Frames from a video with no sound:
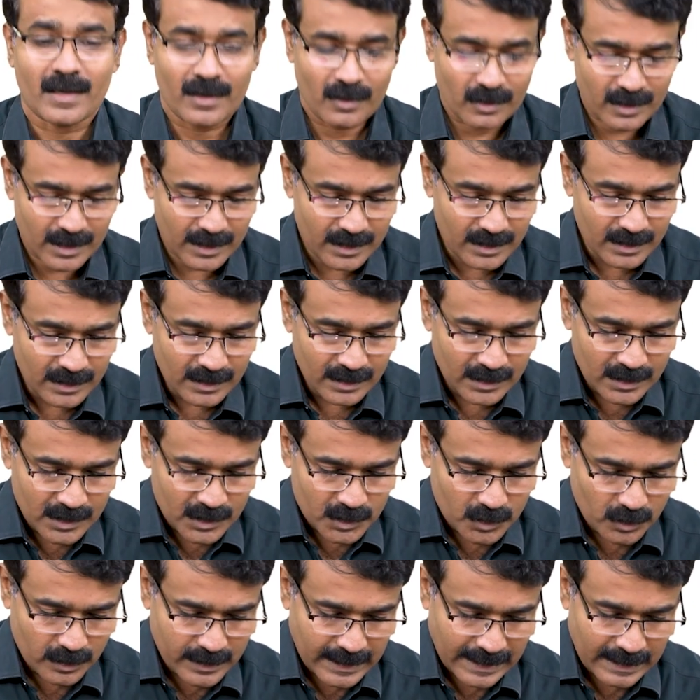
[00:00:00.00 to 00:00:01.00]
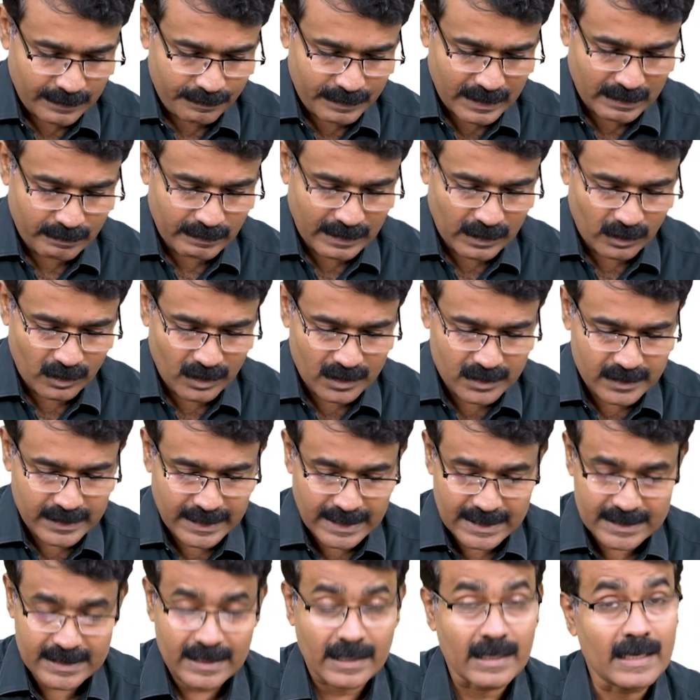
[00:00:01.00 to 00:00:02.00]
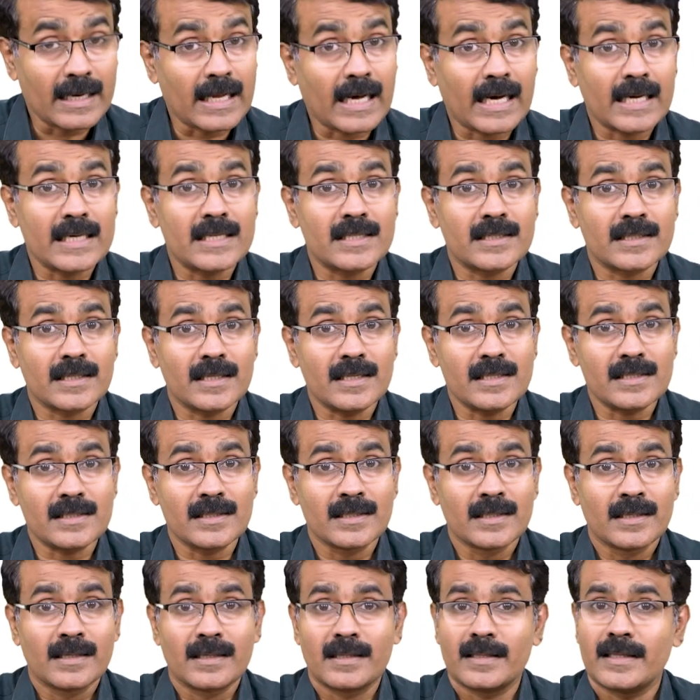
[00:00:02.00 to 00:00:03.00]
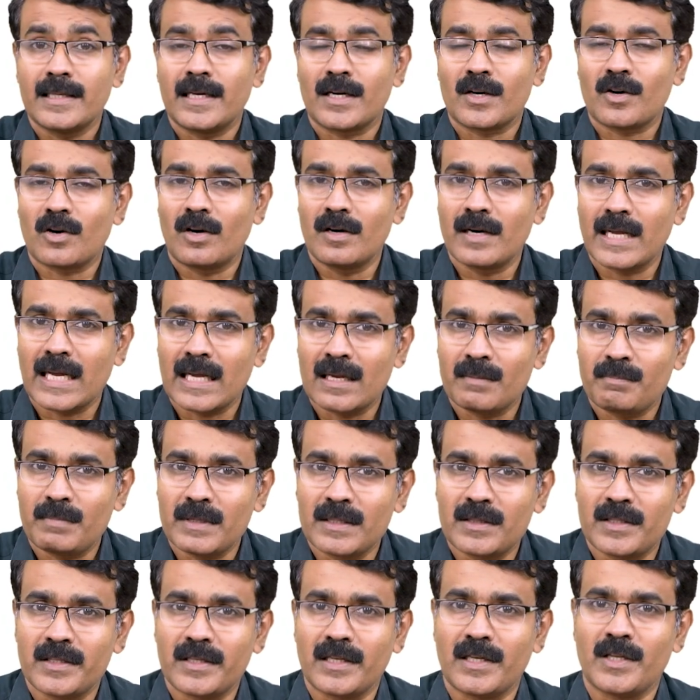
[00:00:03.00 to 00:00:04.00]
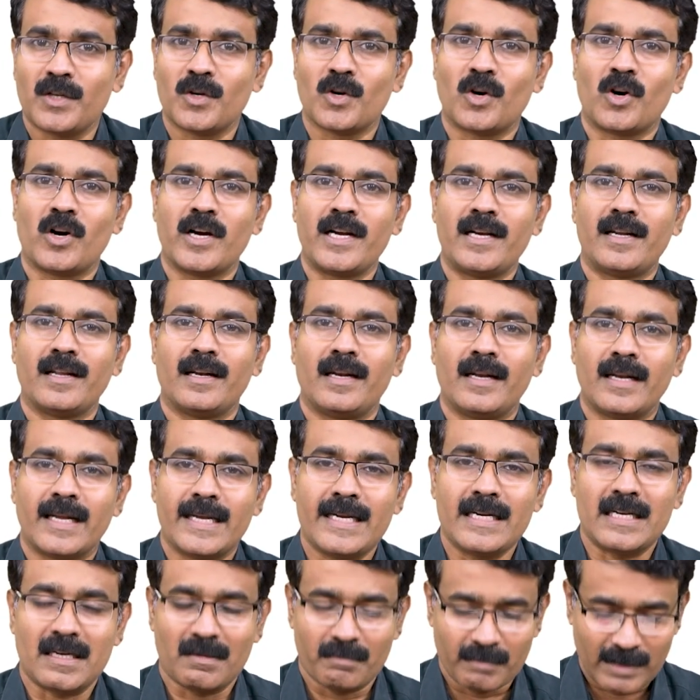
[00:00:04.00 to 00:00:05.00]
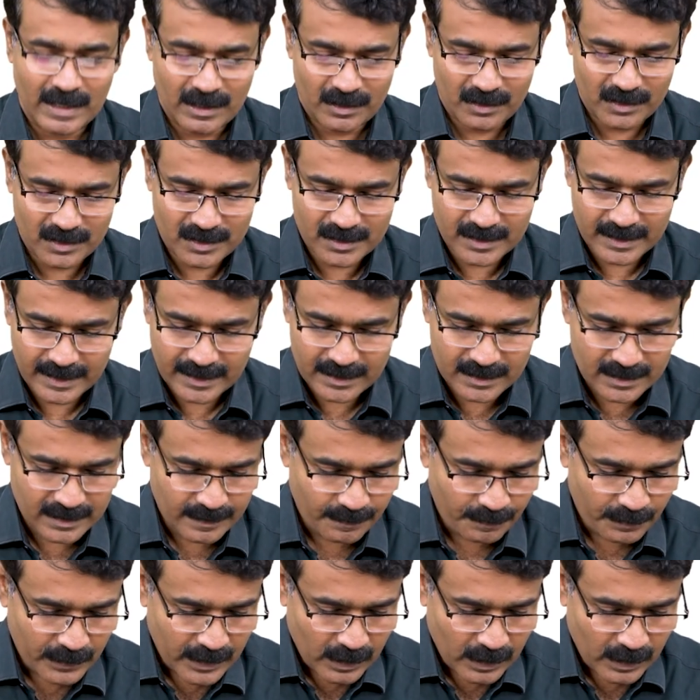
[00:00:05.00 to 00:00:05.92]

Okay, So type A melanocytes are large cells. They are called epithelioid-like melanocytes.